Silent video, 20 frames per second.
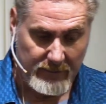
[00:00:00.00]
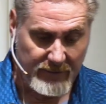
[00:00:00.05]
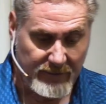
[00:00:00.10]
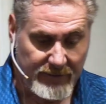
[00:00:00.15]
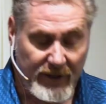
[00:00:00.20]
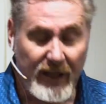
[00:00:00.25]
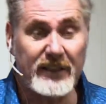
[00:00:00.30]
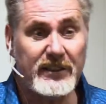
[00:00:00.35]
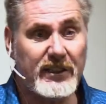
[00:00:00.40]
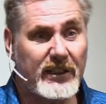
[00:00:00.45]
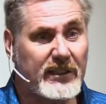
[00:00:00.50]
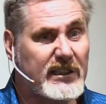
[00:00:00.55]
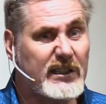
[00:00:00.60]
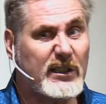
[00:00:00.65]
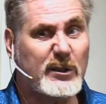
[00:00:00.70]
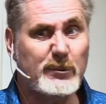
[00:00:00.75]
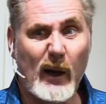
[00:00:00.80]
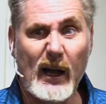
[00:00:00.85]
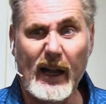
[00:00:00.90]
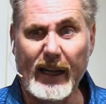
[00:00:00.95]
Vengeance
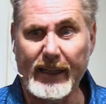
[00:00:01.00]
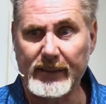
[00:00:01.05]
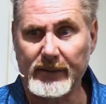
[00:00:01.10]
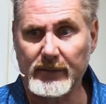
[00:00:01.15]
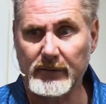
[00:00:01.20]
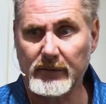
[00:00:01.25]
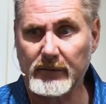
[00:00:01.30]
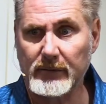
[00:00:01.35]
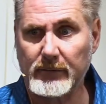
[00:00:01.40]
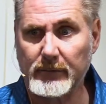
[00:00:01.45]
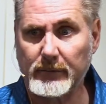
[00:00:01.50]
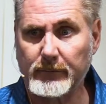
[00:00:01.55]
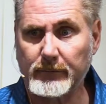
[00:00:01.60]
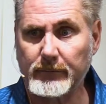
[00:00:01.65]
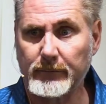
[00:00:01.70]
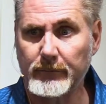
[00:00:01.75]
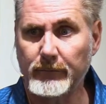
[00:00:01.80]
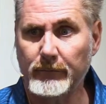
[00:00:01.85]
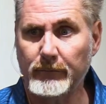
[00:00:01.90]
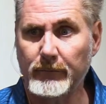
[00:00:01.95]
is mine.
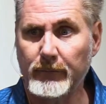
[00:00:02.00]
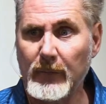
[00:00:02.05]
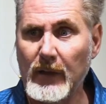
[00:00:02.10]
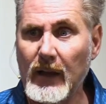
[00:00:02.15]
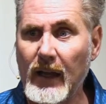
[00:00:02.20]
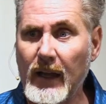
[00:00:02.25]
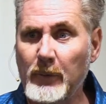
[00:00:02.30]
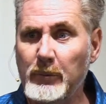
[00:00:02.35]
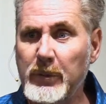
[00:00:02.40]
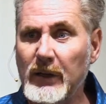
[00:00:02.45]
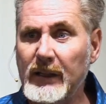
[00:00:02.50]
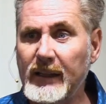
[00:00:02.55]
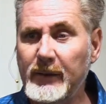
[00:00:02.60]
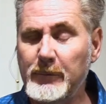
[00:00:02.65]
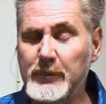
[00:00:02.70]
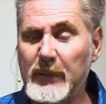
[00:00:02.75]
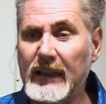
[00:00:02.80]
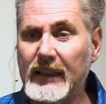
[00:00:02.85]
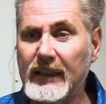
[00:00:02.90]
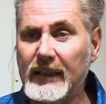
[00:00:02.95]
And believe
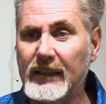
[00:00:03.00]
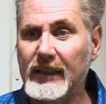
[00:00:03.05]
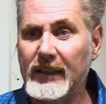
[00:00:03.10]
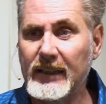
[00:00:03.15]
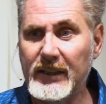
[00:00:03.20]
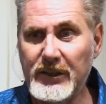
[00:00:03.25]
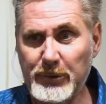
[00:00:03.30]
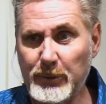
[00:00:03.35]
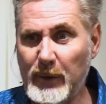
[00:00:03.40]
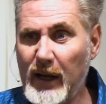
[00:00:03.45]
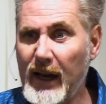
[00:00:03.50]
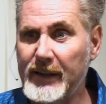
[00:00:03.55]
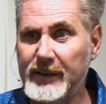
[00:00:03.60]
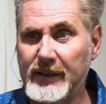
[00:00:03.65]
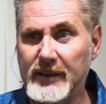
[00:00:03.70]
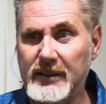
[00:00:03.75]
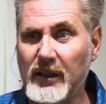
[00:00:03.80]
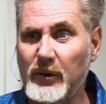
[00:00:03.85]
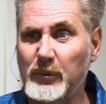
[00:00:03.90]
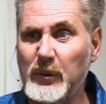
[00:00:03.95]
me, his wrath
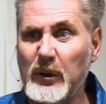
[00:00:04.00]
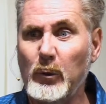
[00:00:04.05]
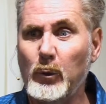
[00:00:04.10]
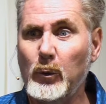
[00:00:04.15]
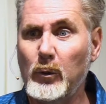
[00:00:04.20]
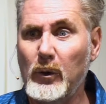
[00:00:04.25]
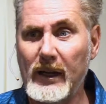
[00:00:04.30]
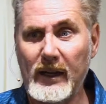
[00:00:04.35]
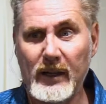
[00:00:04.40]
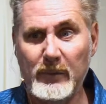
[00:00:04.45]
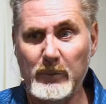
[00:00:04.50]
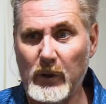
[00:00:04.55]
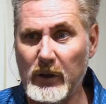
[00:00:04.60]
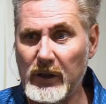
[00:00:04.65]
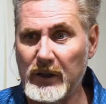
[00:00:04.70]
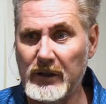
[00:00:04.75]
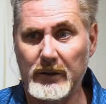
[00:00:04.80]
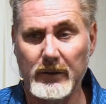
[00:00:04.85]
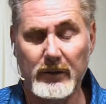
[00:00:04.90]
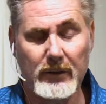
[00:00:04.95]
is going to be way
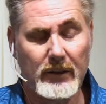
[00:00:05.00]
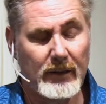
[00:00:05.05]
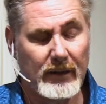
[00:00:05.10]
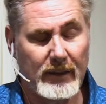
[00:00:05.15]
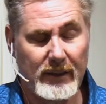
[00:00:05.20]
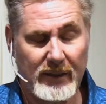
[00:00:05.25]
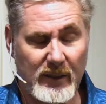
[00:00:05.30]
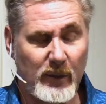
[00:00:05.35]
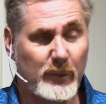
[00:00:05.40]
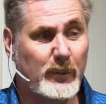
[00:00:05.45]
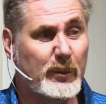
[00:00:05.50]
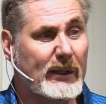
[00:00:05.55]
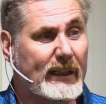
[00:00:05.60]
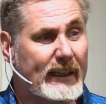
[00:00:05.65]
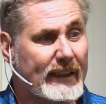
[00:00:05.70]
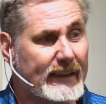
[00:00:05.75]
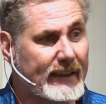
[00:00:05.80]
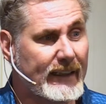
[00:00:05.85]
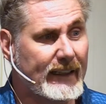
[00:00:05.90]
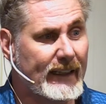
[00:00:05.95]
more
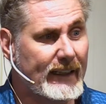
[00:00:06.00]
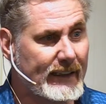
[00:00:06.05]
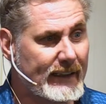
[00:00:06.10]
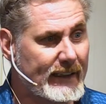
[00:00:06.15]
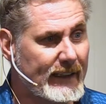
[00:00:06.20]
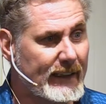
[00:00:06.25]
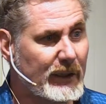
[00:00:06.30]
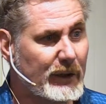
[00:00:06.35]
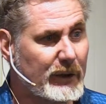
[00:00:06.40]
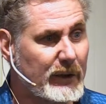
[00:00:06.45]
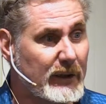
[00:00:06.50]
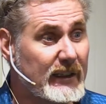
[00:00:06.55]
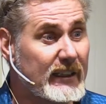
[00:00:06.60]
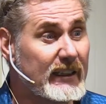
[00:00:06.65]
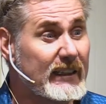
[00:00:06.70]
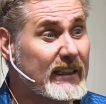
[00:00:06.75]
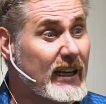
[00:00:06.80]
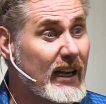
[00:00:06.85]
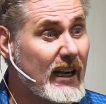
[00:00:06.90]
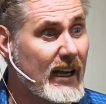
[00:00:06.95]
complete than anything you could
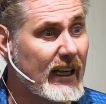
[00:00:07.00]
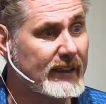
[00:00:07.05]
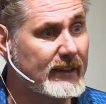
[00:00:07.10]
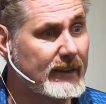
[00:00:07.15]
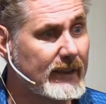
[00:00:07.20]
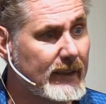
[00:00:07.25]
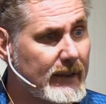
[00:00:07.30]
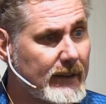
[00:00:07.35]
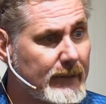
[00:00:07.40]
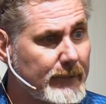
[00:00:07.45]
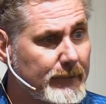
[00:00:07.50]
concoct.